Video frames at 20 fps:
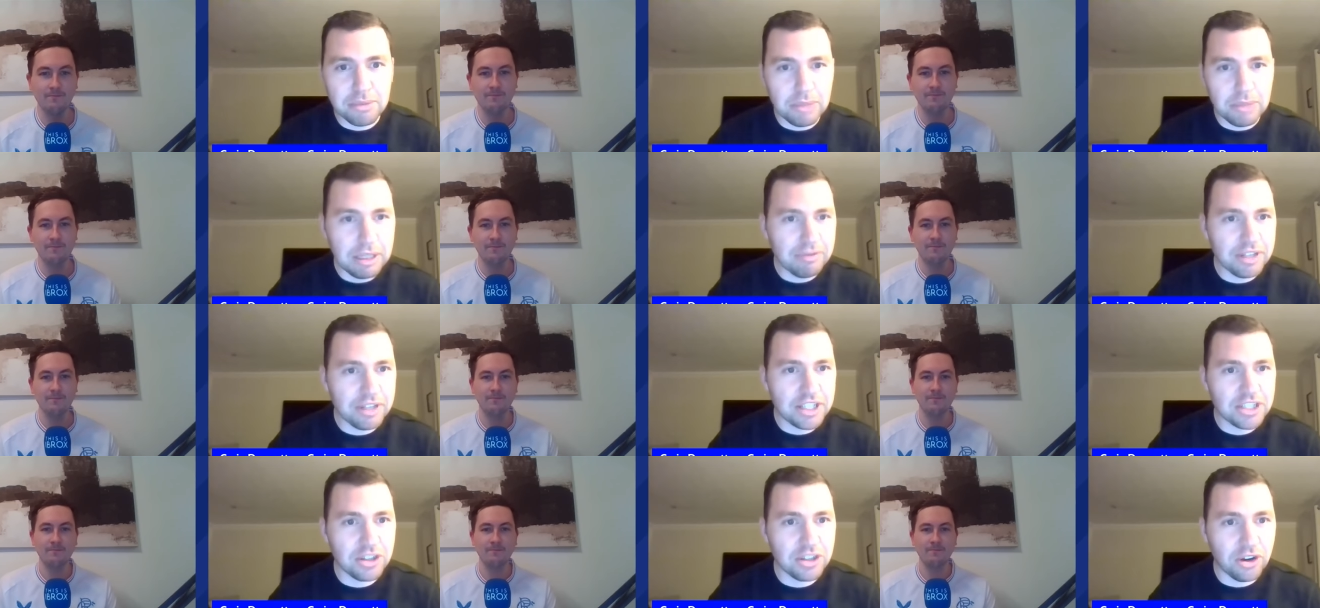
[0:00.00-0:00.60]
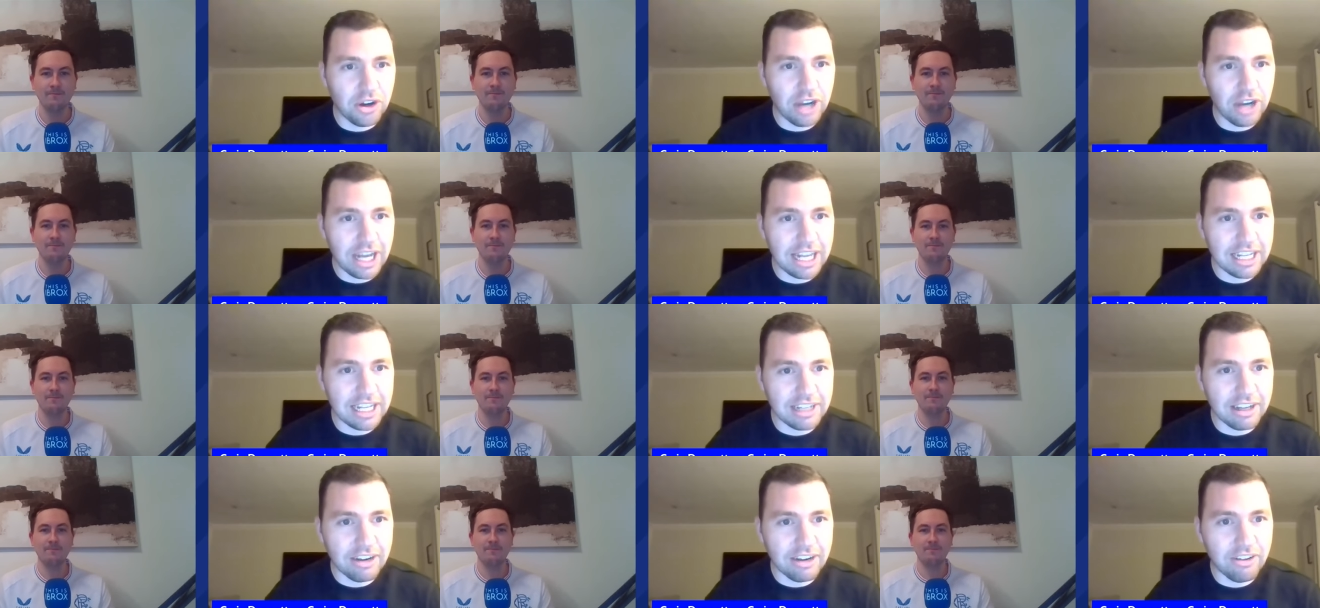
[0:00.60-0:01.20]
Speaker 1: And we even saw
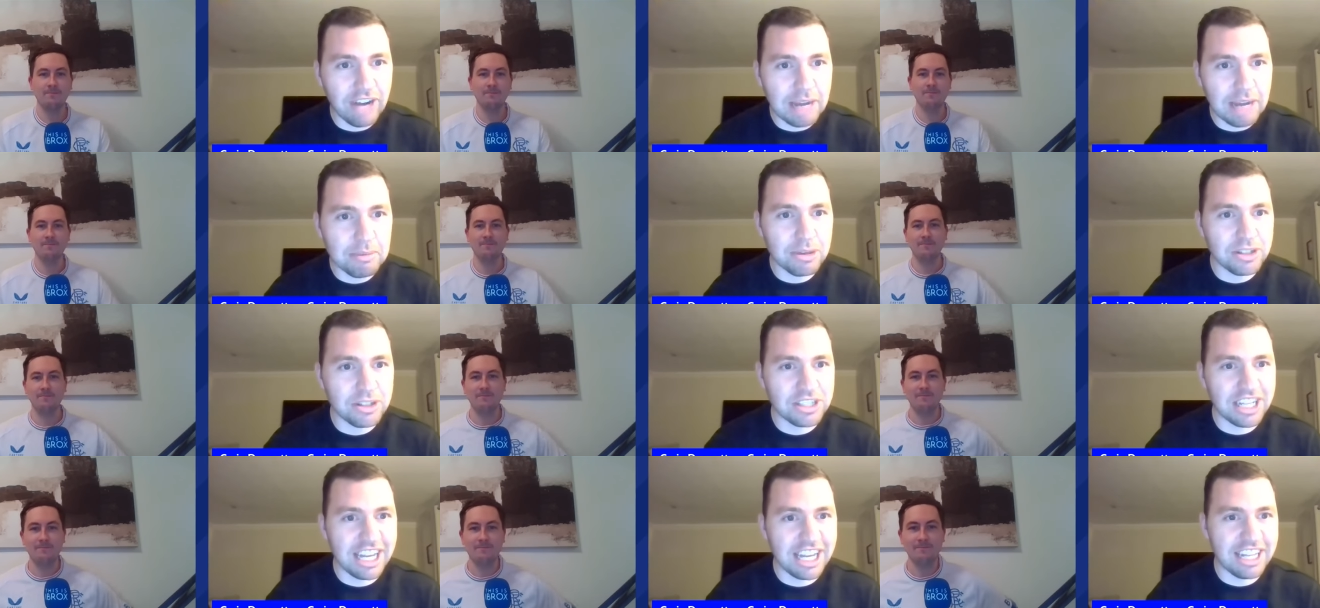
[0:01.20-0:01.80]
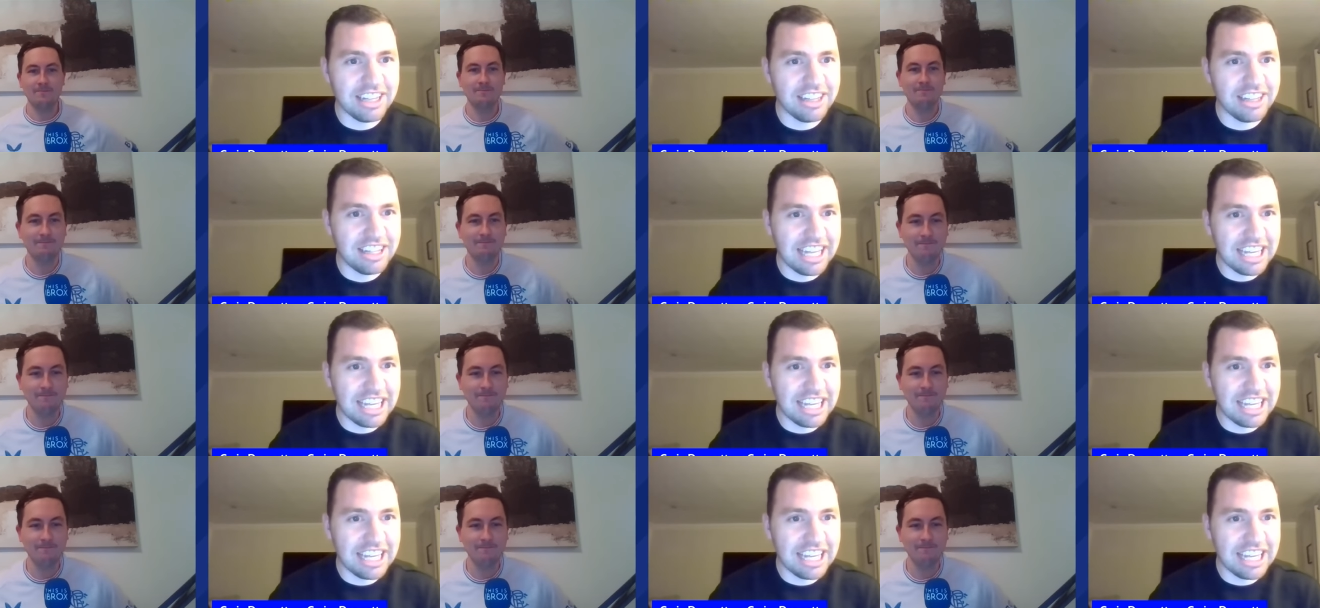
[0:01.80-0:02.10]
uh, Lammers and